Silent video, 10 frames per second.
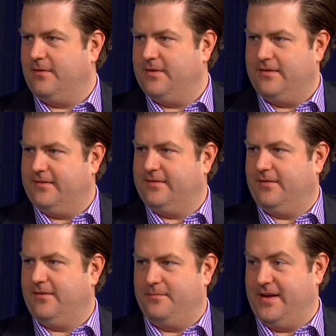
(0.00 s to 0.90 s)
I mean, these
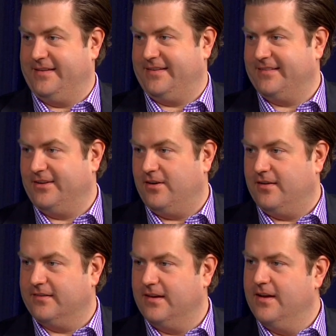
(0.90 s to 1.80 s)
amazing
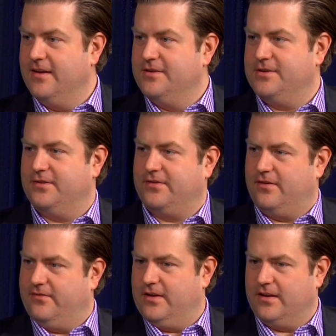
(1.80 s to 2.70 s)
songs. Yeah. Do you
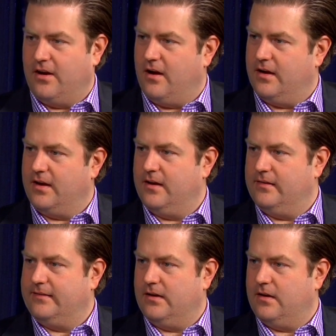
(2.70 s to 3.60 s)
sort of feel the audience?